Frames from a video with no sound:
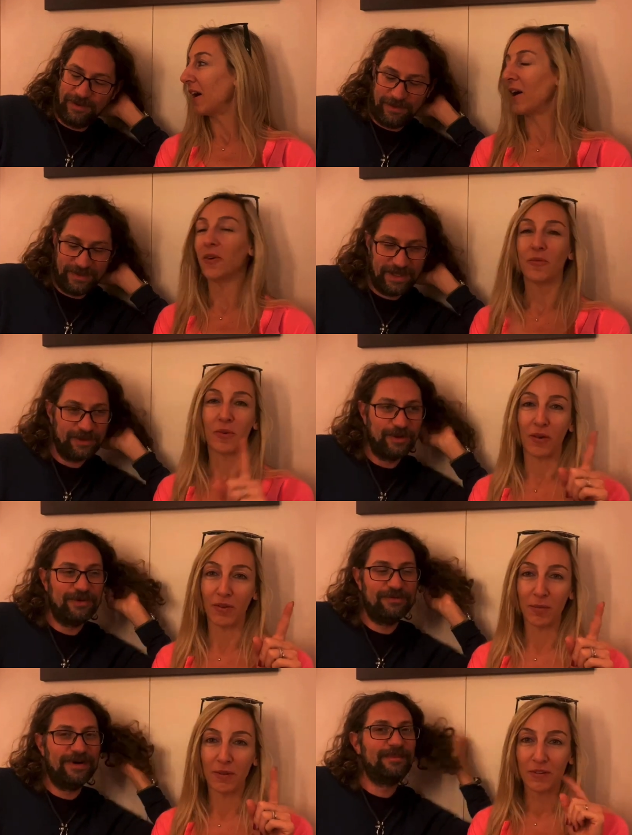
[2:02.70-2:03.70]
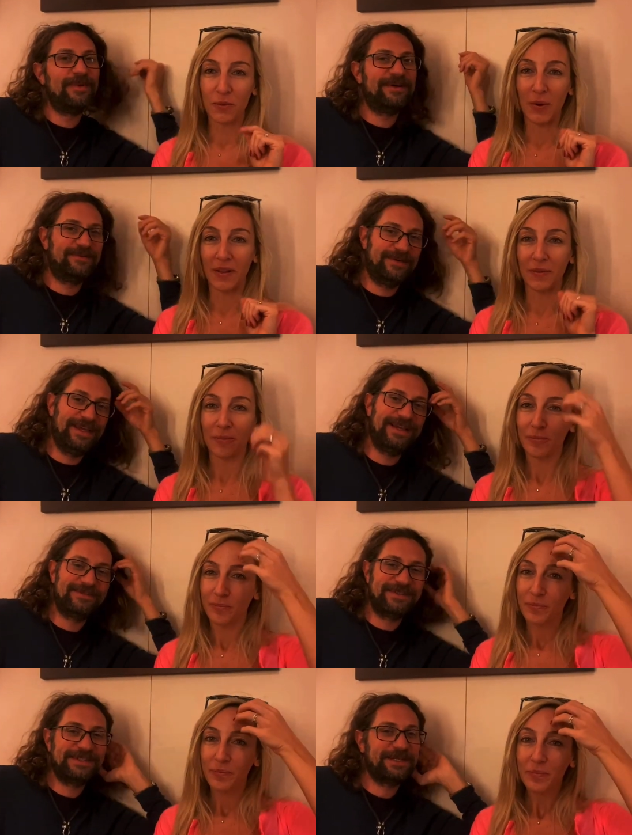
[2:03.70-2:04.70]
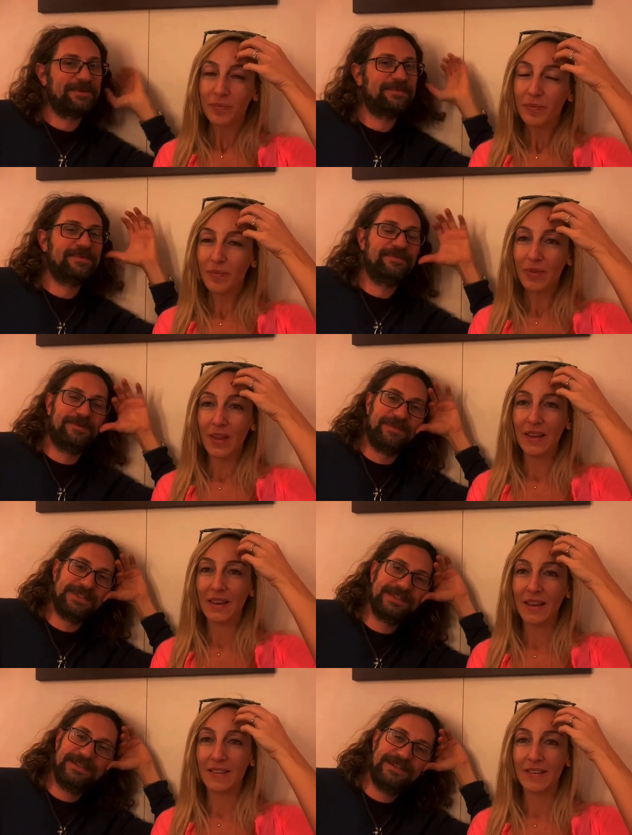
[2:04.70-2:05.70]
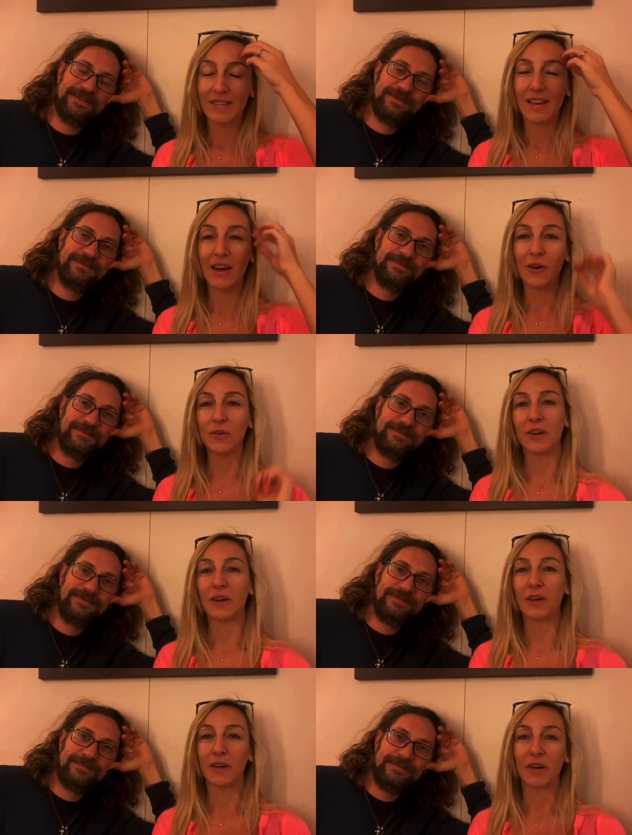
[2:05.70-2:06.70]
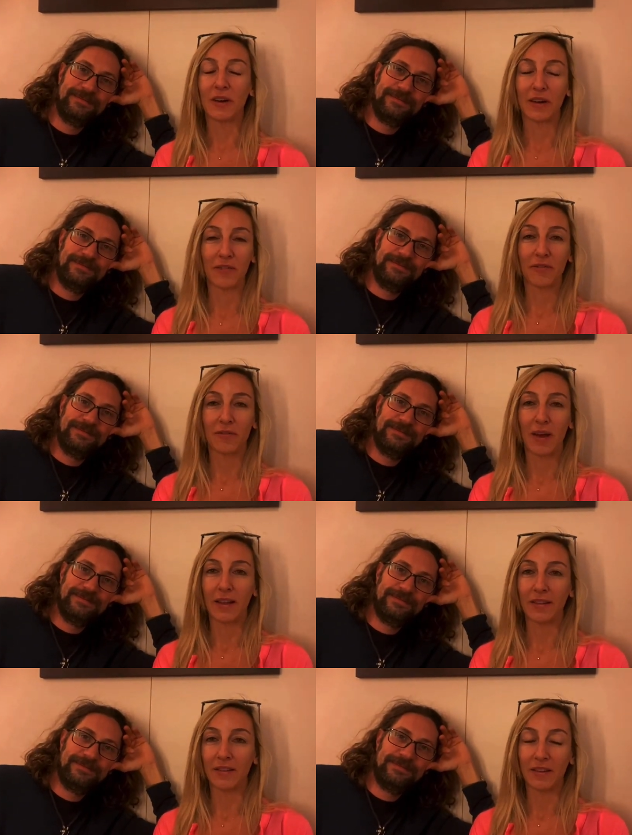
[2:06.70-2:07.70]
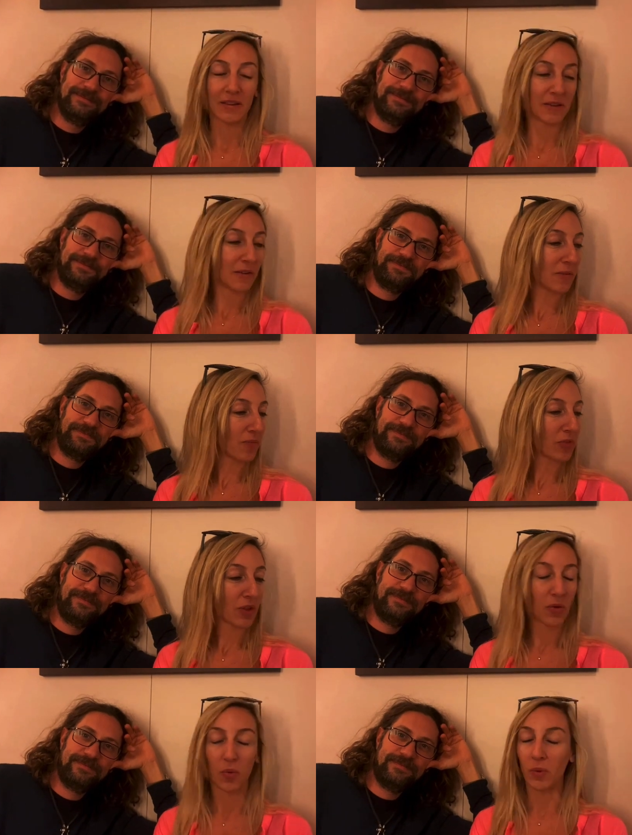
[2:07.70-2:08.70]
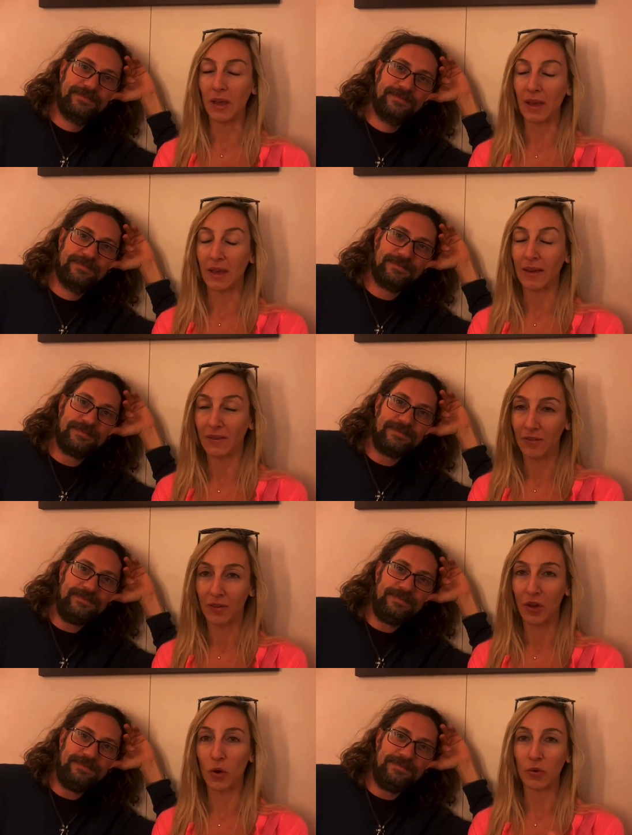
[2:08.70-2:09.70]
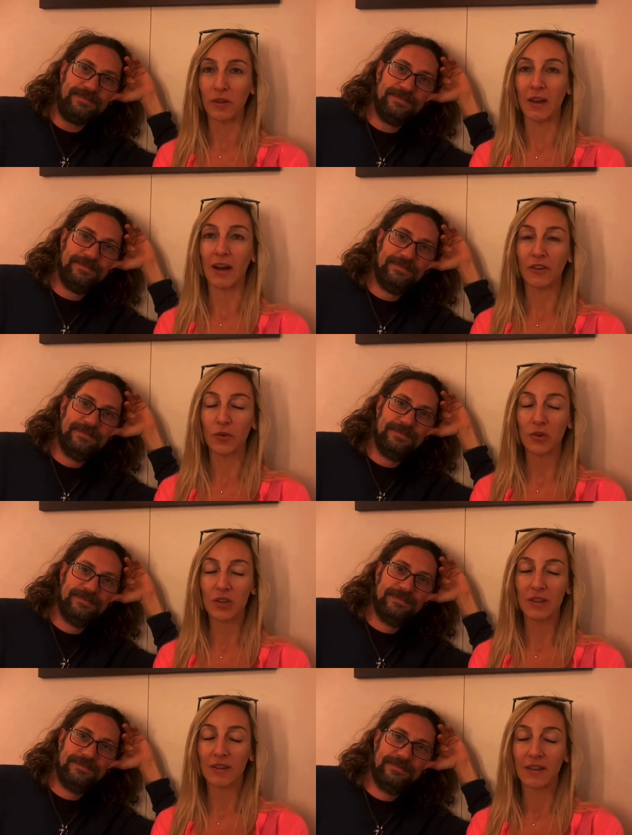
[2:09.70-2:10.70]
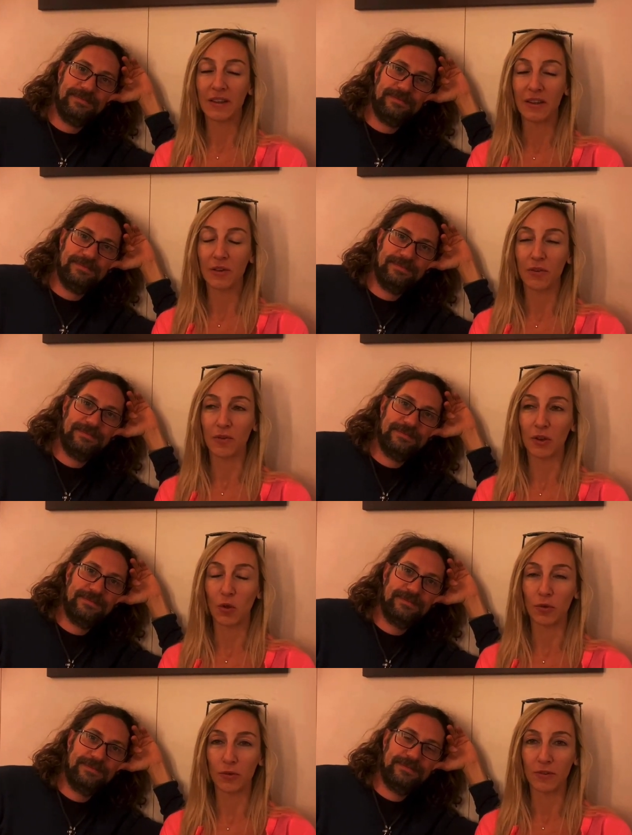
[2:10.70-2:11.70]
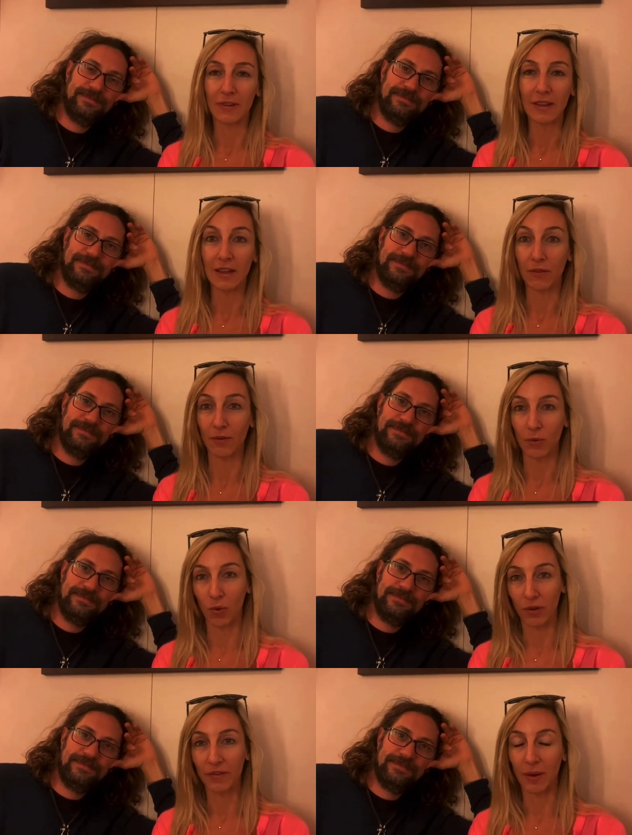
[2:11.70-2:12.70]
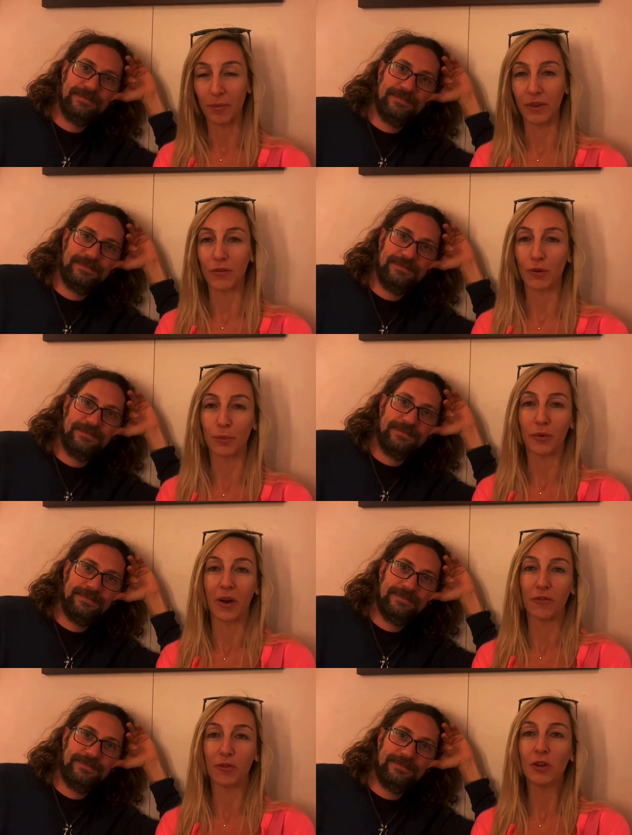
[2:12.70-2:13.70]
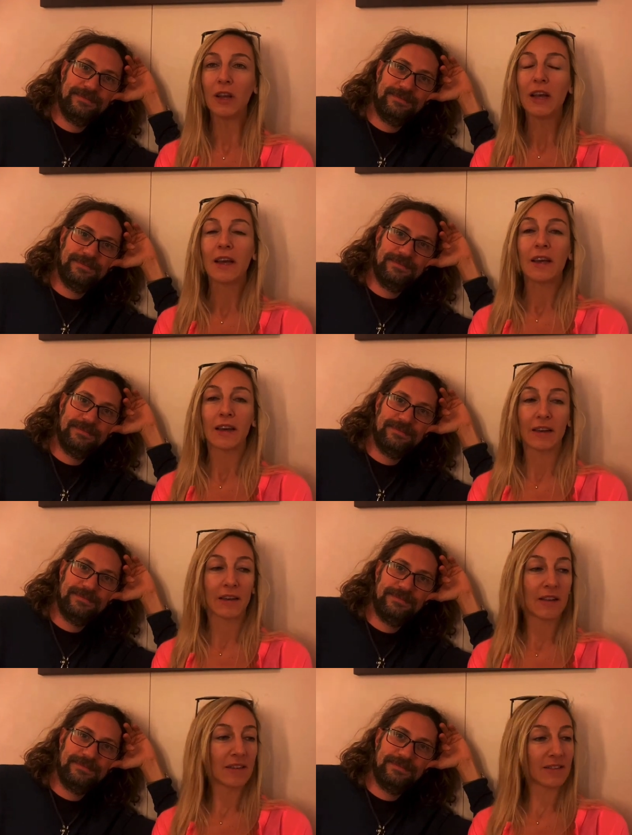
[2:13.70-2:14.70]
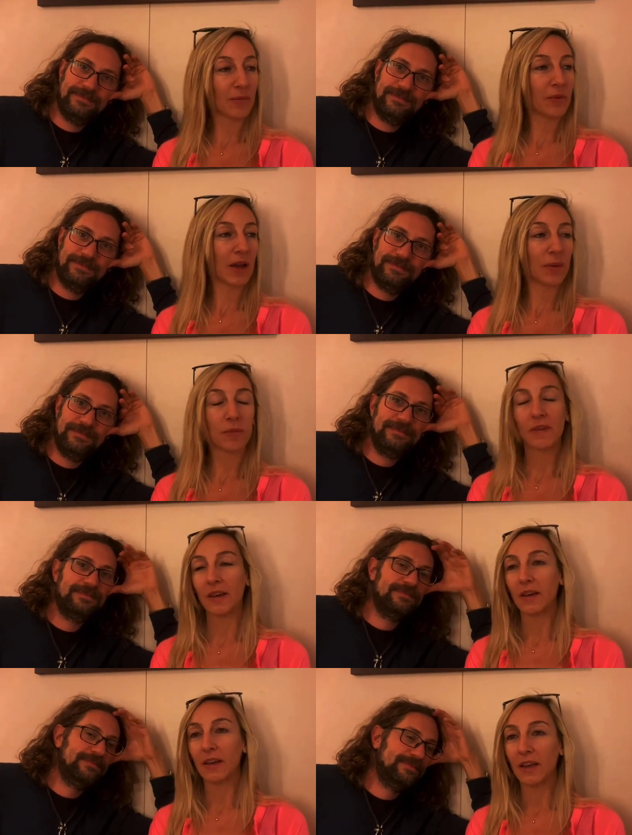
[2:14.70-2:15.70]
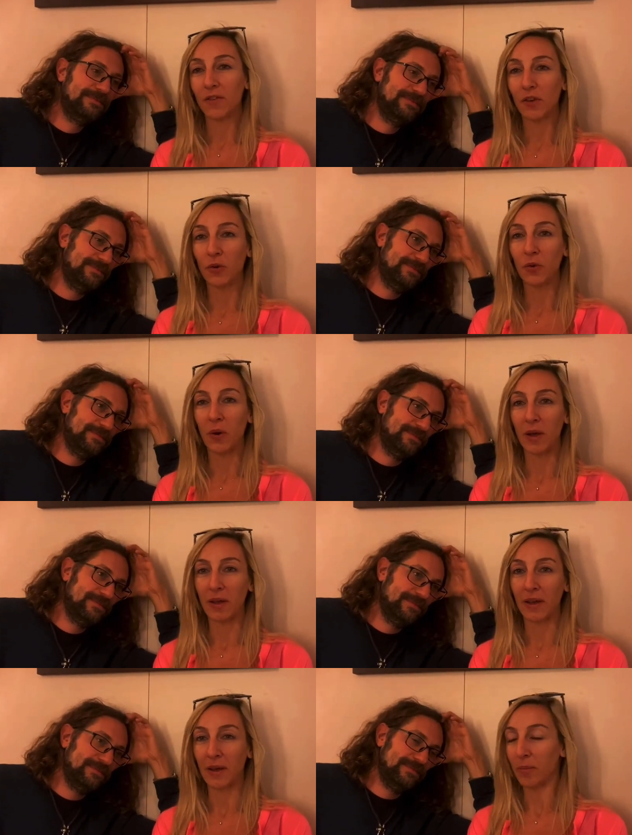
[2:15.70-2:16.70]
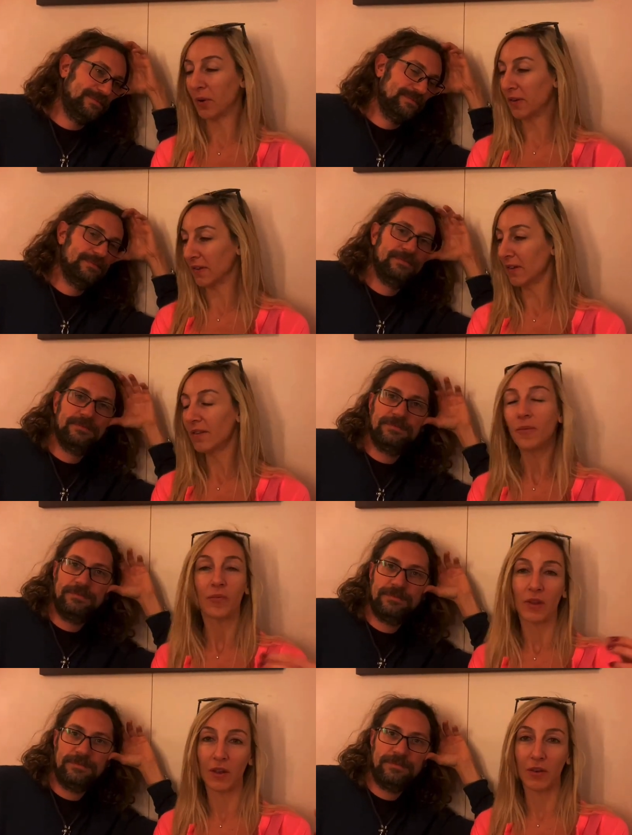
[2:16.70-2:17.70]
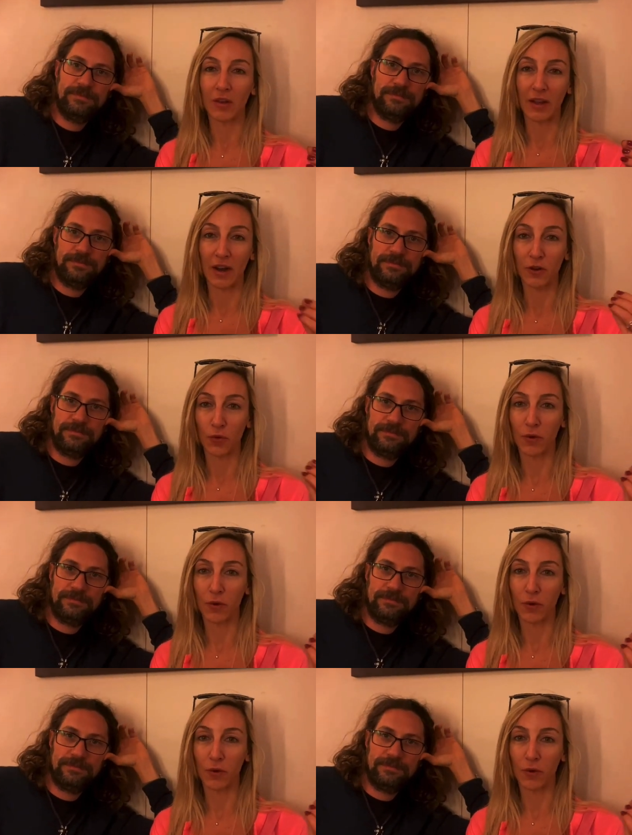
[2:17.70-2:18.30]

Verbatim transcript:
Speaker 1: well, we missed one. Yeah, this cute. Yes, now uh, when uh, we go to the art auction uh, we will also see if you want something from the raffle uh, they sometimes uh, give you a, a present uh, an artwork with a